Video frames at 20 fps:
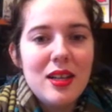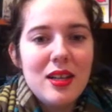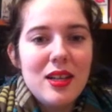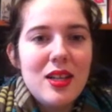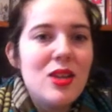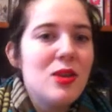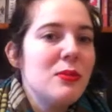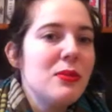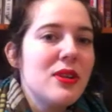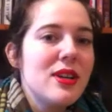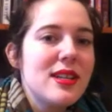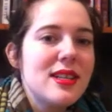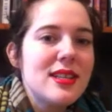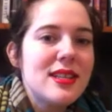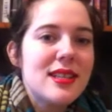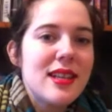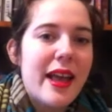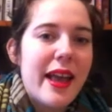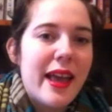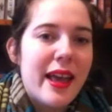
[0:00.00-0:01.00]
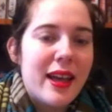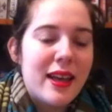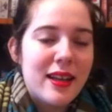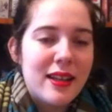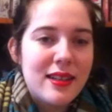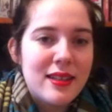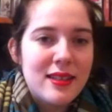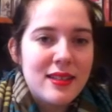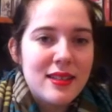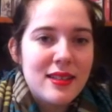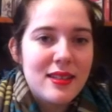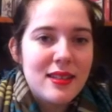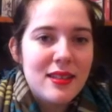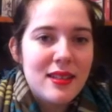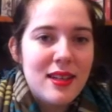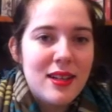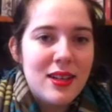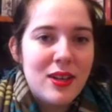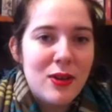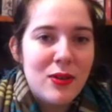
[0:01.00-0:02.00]
humorous, and
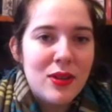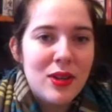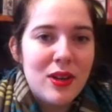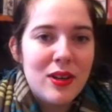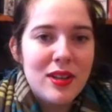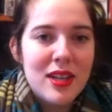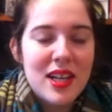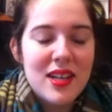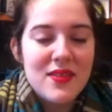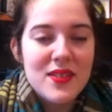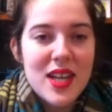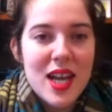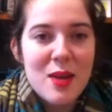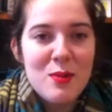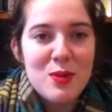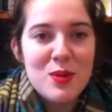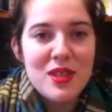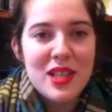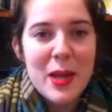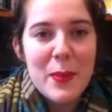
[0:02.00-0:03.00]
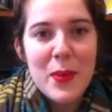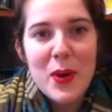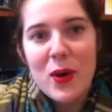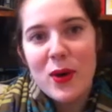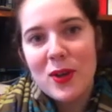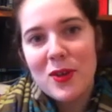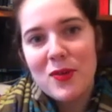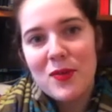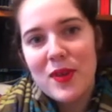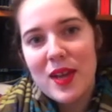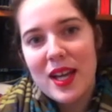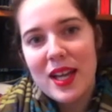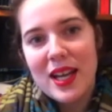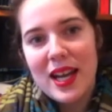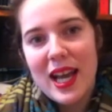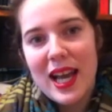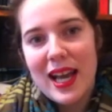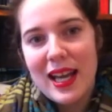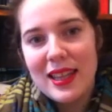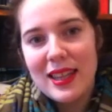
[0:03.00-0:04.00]
there are a lot of times when they poke fun
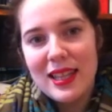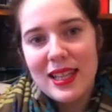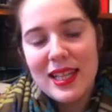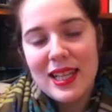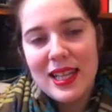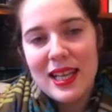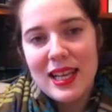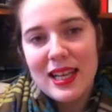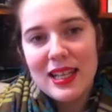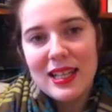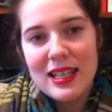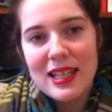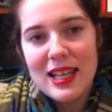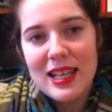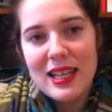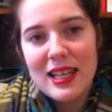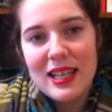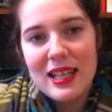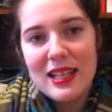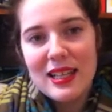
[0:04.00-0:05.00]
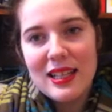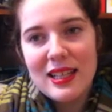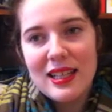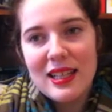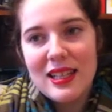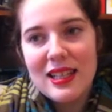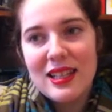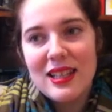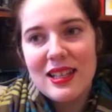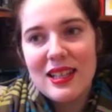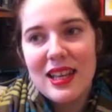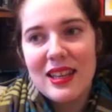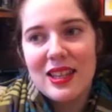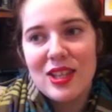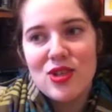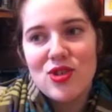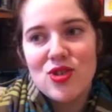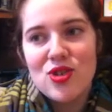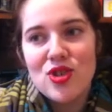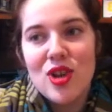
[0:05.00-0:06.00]
at the
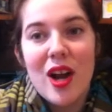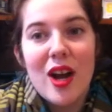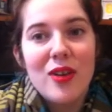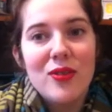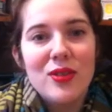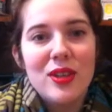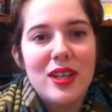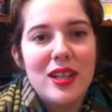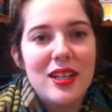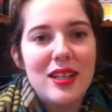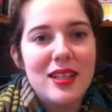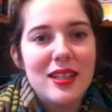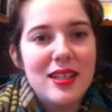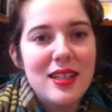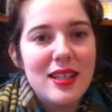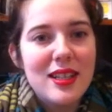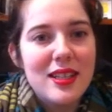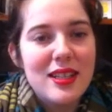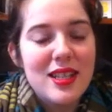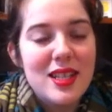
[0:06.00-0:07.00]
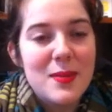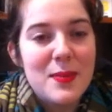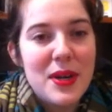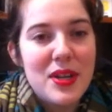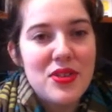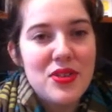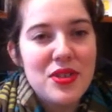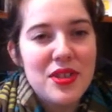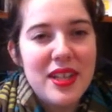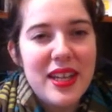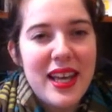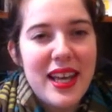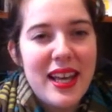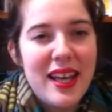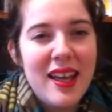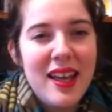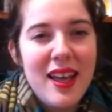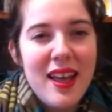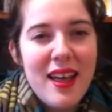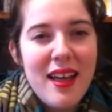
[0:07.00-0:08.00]
genre,
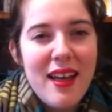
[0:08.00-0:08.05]
especially.